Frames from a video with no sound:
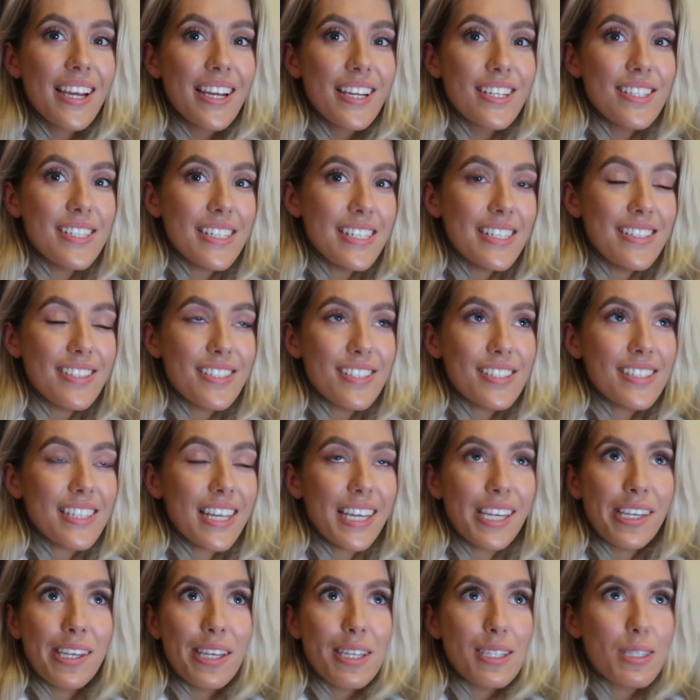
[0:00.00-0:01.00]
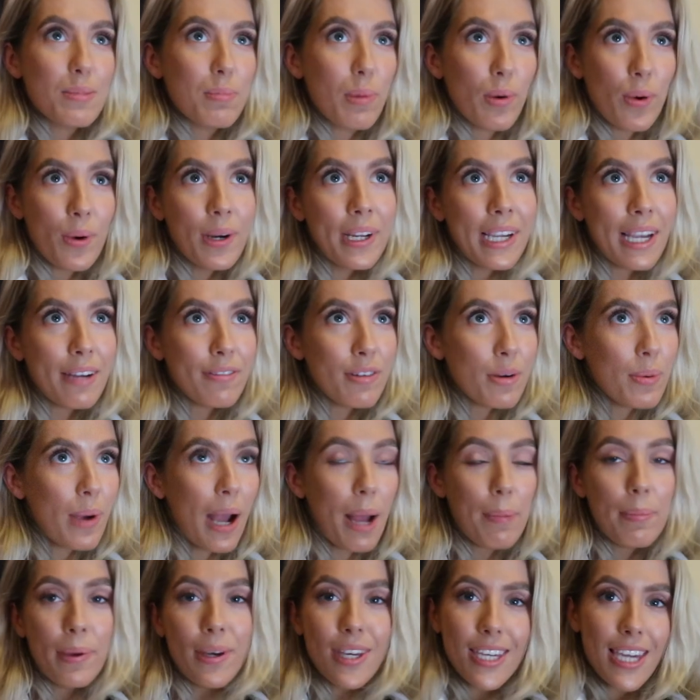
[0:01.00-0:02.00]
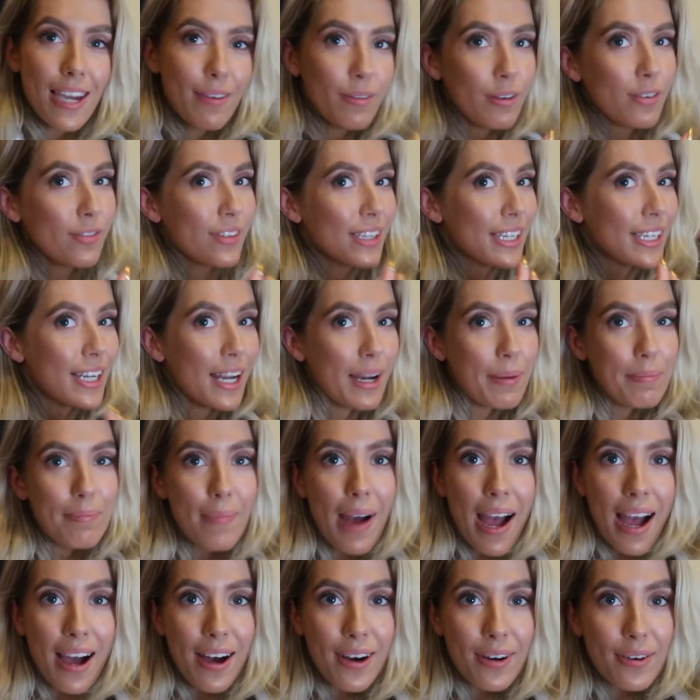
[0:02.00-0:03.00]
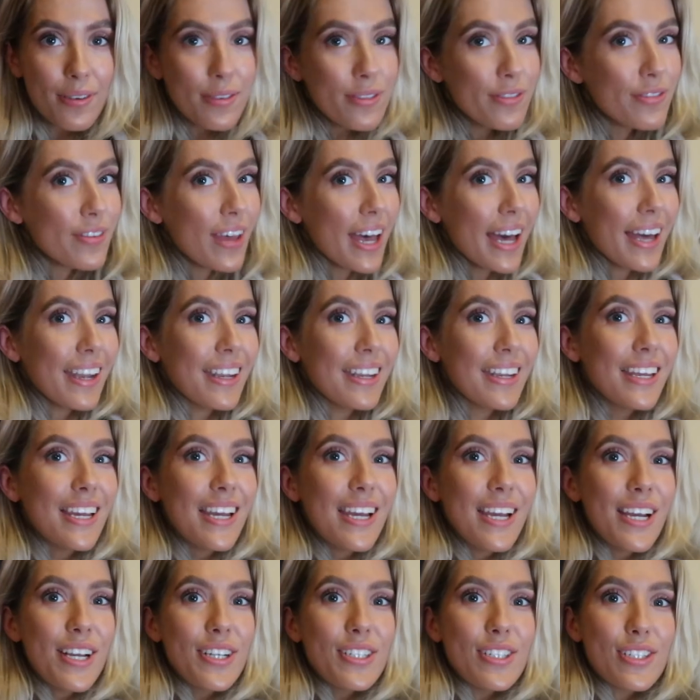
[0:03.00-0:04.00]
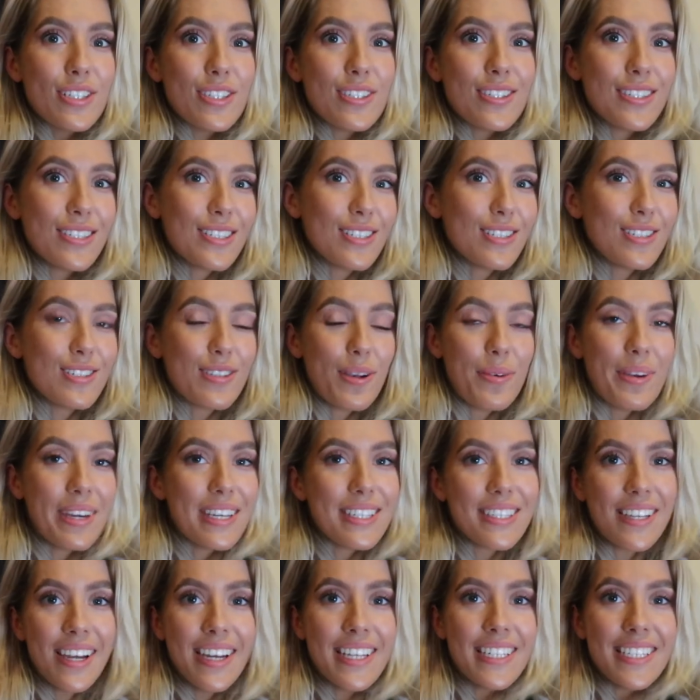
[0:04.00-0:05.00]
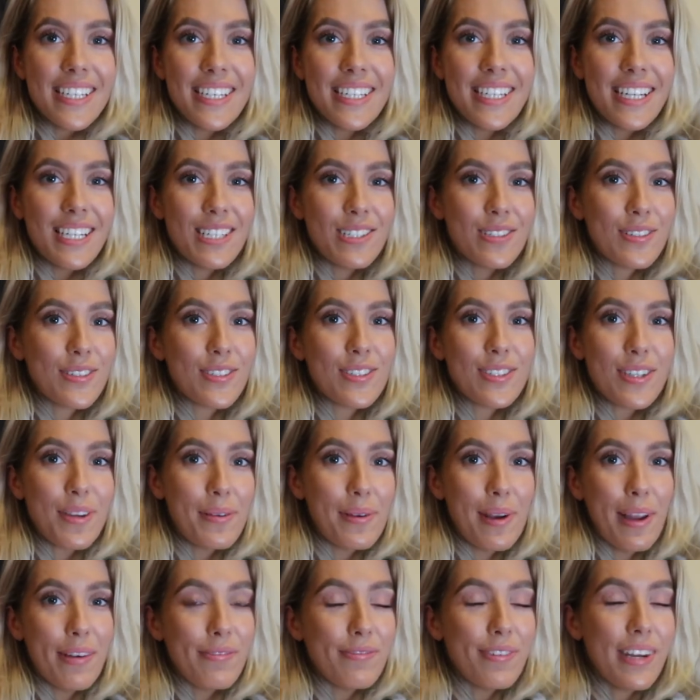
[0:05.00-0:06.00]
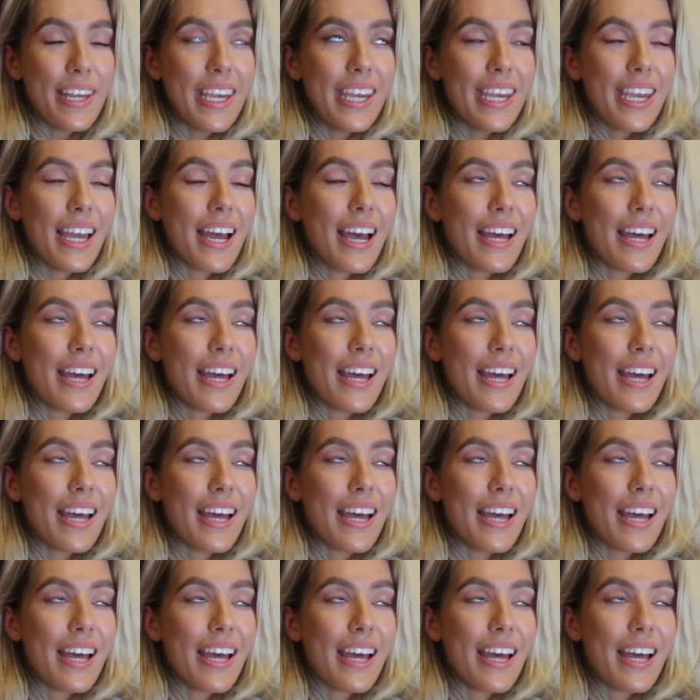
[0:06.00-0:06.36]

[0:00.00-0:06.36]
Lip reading: She's just like exploring everywhere, putting everything in her mouth, and just so excited and just so lovely.